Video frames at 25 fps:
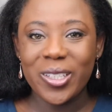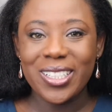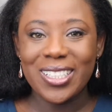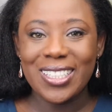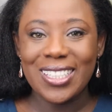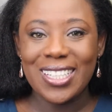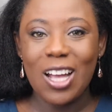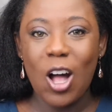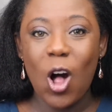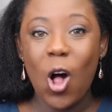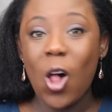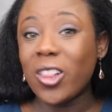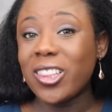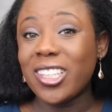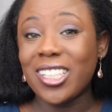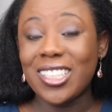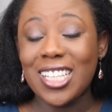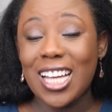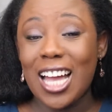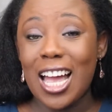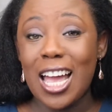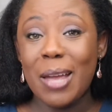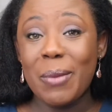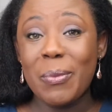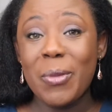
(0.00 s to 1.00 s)
the
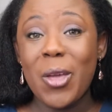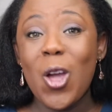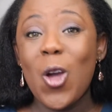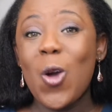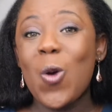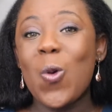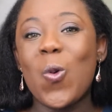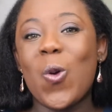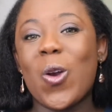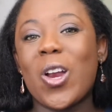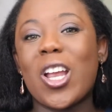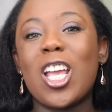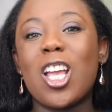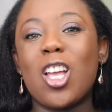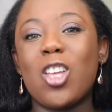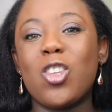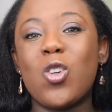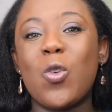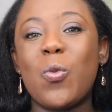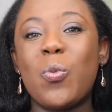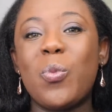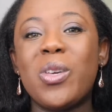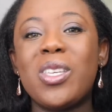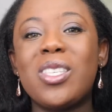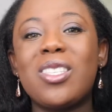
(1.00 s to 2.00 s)
time working on
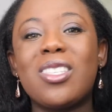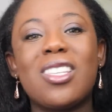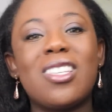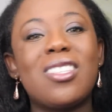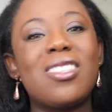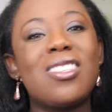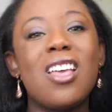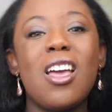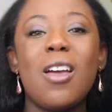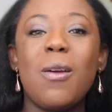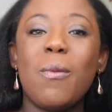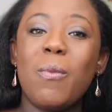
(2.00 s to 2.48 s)
your business.